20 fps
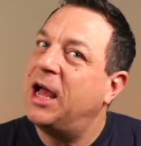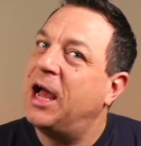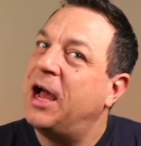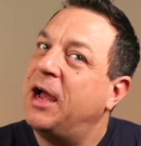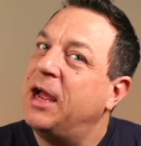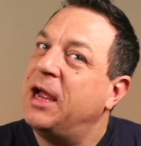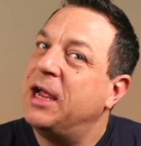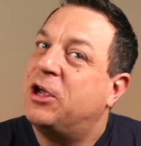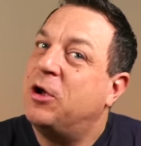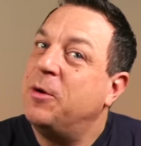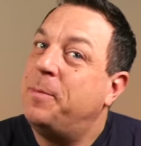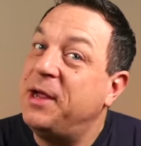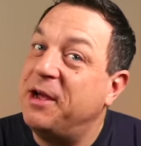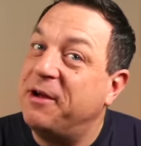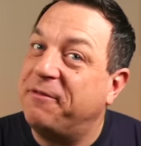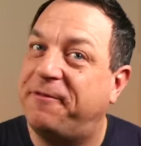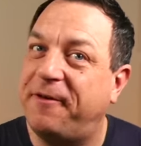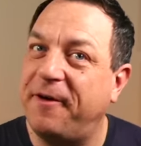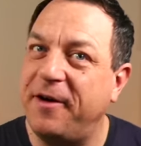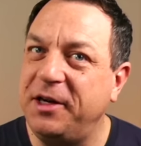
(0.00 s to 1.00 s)
It could be
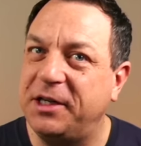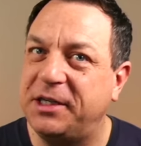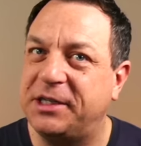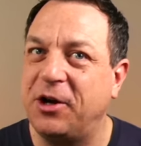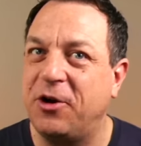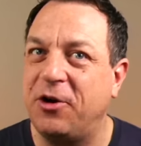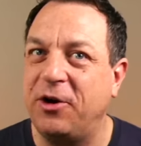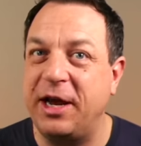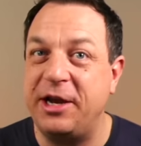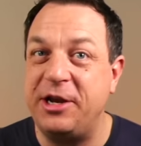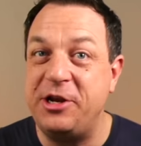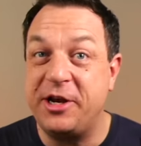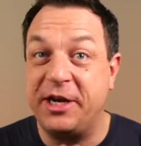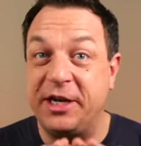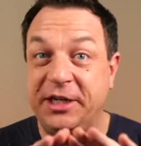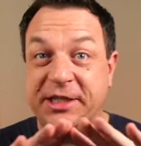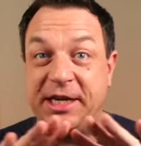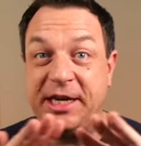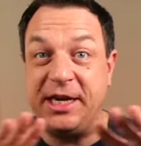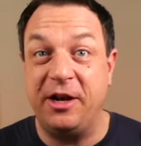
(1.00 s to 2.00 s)
a funk song and you
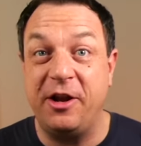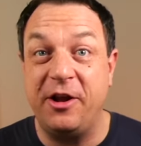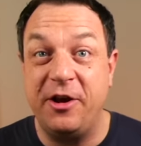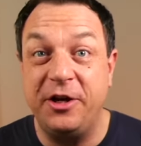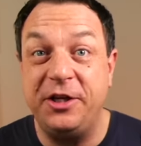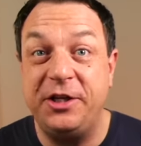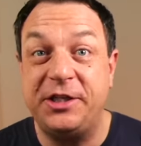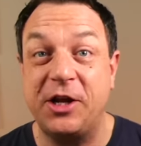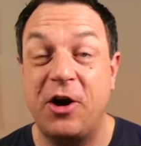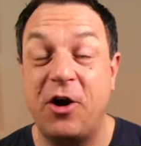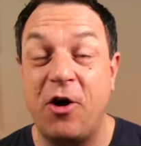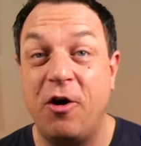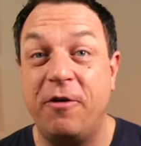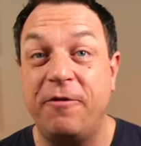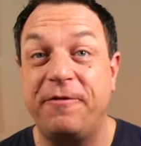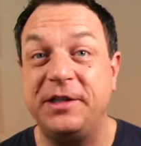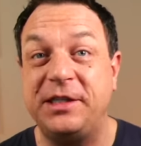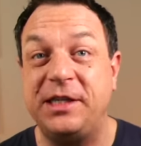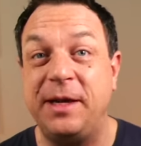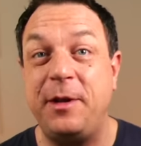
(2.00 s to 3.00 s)
can see loads
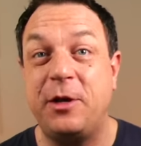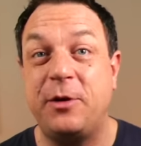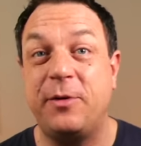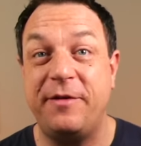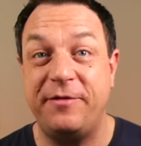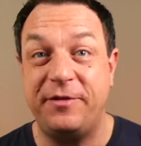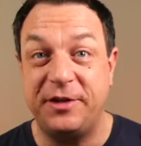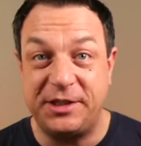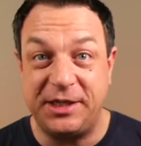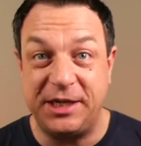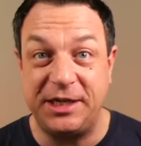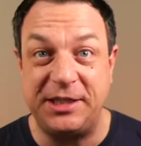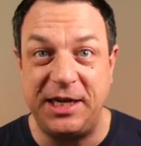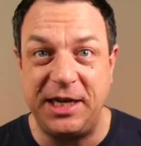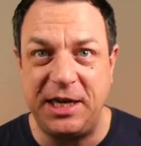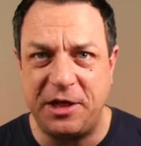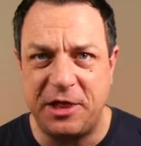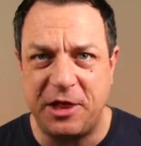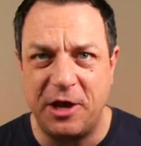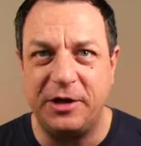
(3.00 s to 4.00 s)
of semiquavers,
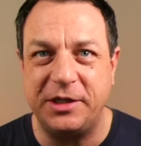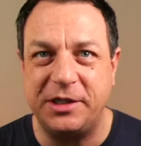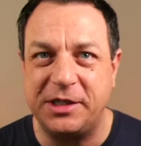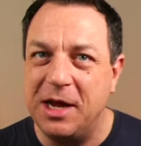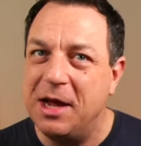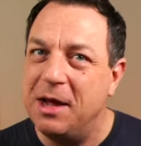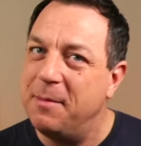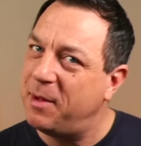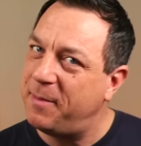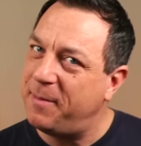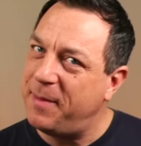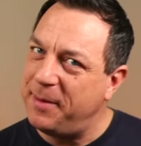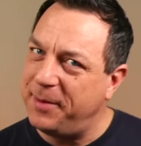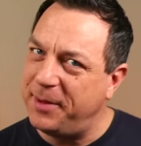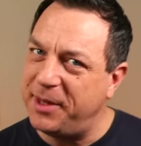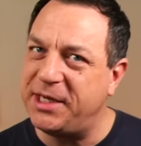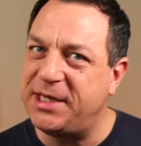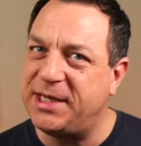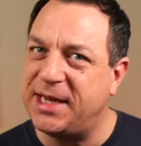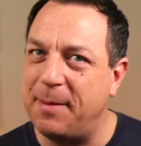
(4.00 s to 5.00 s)
16th notes, but
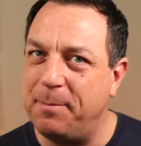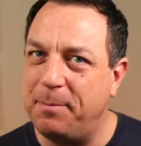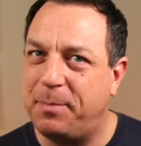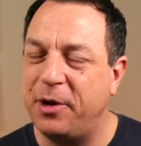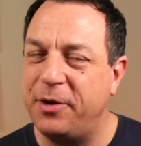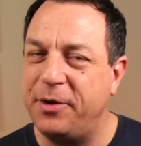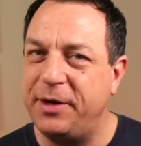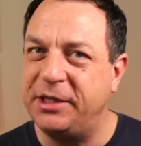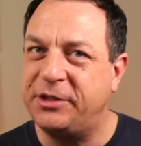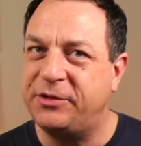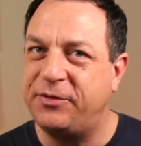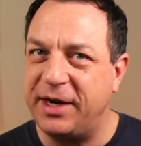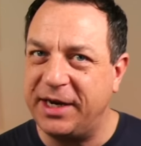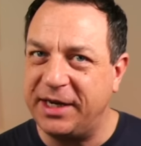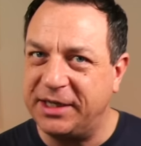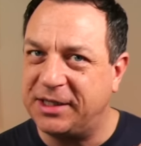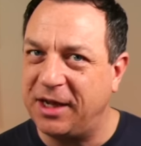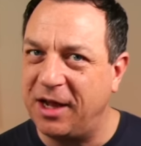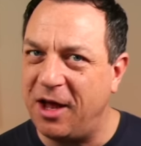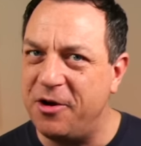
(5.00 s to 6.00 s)
maybe the tempo is
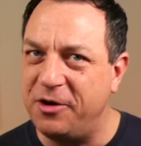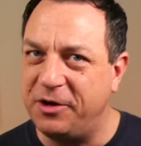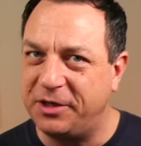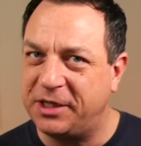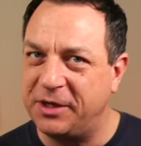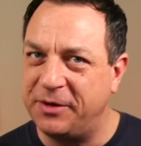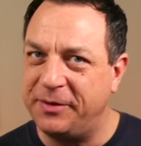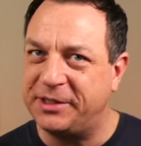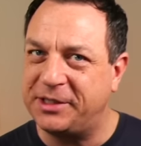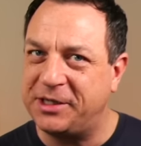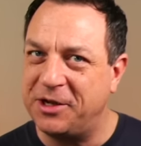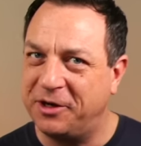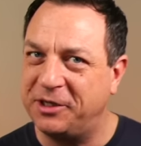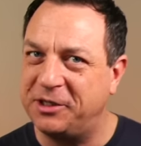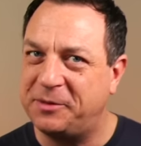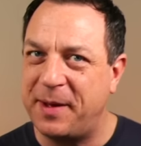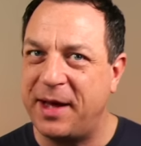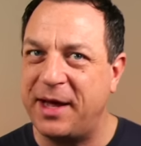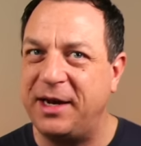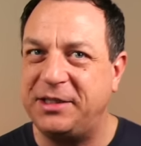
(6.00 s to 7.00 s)
really slow, so it's not
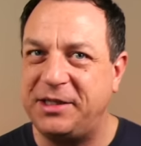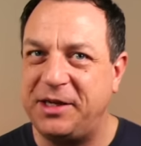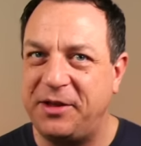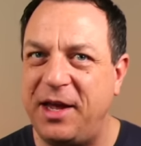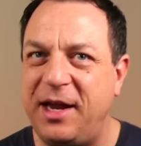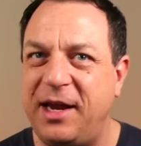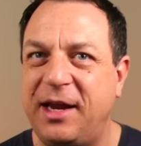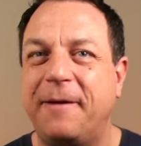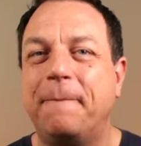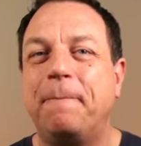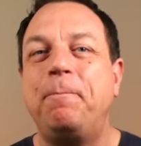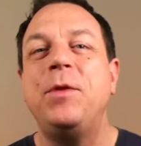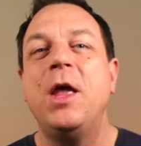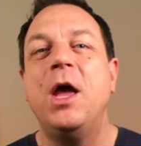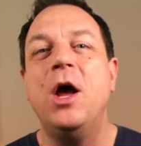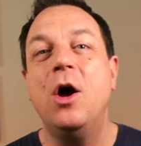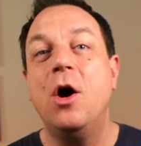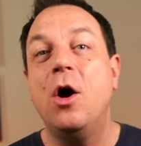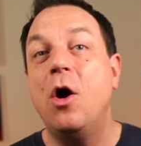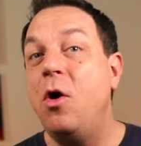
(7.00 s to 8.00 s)
as bad as you think.
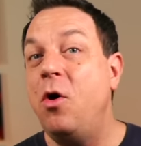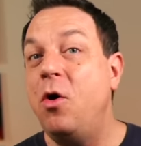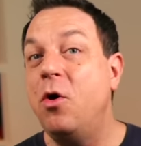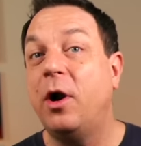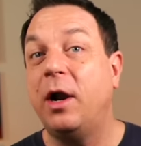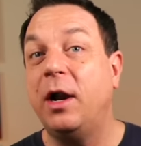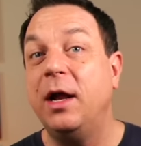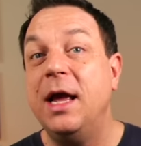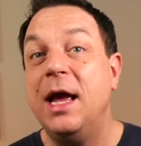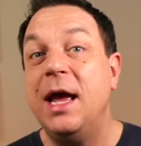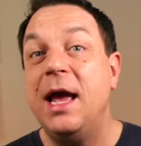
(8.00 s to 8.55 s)
Or